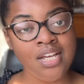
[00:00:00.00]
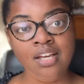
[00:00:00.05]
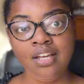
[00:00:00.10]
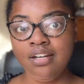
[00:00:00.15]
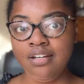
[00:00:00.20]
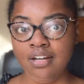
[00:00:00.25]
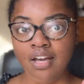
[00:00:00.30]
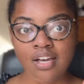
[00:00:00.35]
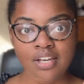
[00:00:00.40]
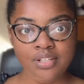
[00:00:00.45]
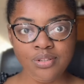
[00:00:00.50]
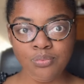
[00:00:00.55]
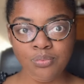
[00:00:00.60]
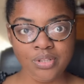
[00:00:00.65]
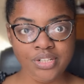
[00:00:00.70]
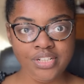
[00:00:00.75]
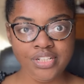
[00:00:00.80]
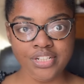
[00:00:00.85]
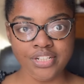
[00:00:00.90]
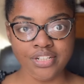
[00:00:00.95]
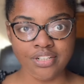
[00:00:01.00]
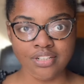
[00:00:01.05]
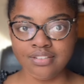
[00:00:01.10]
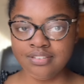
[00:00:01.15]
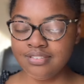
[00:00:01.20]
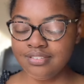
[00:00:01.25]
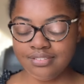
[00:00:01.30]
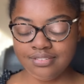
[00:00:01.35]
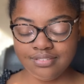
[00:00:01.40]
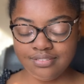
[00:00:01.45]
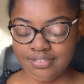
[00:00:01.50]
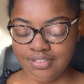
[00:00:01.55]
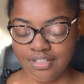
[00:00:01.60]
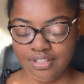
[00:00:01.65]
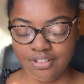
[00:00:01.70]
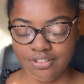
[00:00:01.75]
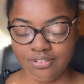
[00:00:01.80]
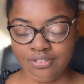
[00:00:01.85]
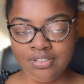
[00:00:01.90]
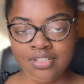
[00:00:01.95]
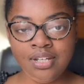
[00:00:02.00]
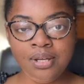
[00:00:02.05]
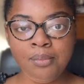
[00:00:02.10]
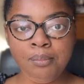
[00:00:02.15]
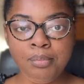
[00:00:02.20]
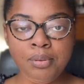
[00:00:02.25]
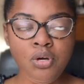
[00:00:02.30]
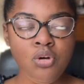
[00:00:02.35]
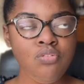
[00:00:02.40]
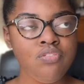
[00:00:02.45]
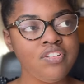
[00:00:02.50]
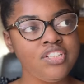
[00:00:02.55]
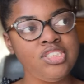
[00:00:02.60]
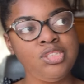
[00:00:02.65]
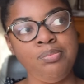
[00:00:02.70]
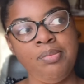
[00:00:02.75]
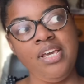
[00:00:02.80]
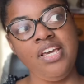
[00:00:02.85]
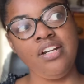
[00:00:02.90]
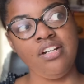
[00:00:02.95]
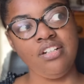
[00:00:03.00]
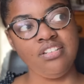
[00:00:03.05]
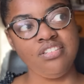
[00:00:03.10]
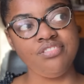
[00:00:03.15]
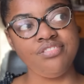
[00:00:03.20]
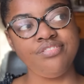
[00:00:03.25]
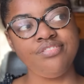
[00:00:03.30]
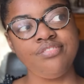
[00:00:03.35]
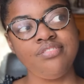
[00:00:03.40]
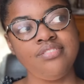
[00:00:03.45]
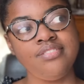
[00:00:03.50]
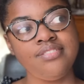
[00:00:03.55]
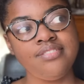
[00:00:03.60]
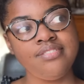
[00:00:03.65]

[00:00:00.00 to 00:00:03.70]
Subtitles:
Not in 1 year, no, but over the span of,